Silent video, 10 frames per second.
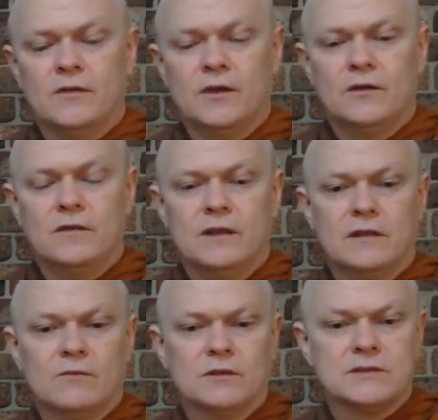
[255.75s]
The only
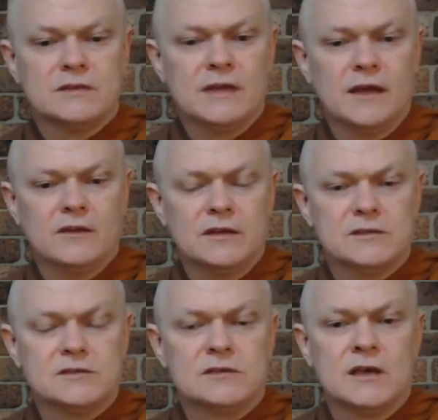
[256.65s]
thing what's in doubt
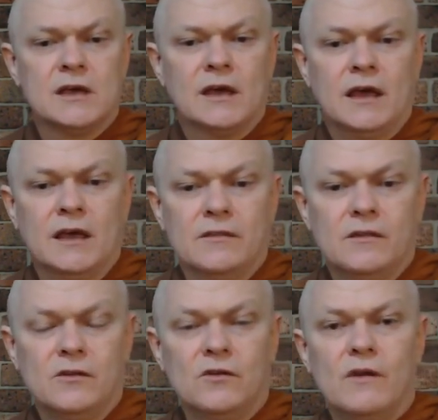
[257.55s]
is the
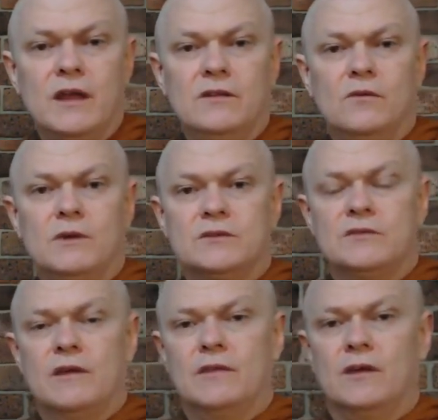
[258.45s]
degree to which
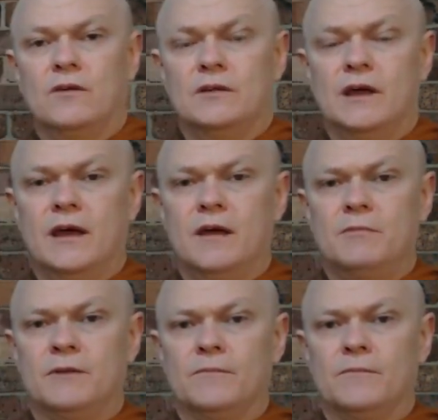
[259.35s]
that they're going to happen.